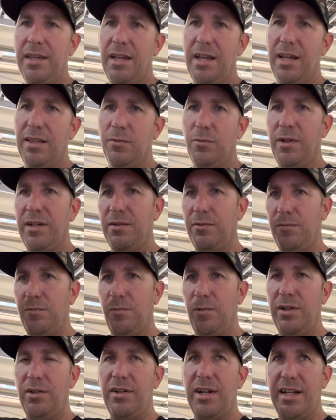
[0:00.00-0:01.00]
And the
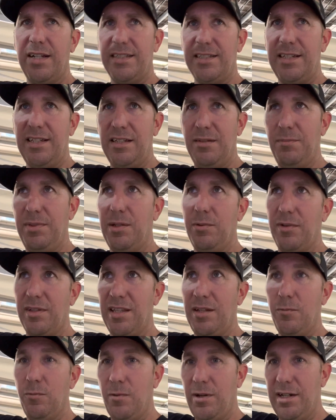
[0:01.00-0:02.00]
window nets need to be
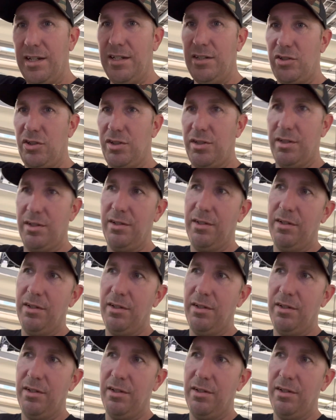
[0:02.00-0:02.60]
within 1 inch